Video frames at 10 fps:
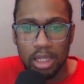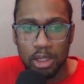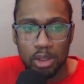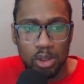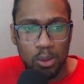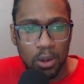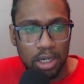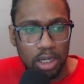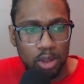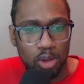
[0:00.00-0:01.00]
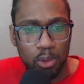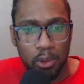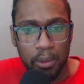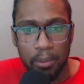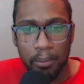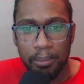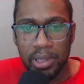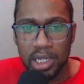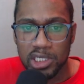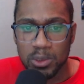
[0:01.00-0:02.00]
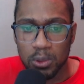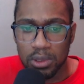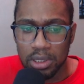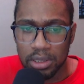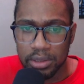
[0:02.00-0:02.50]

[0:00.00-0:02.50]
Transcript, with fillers: You know what the biggest one?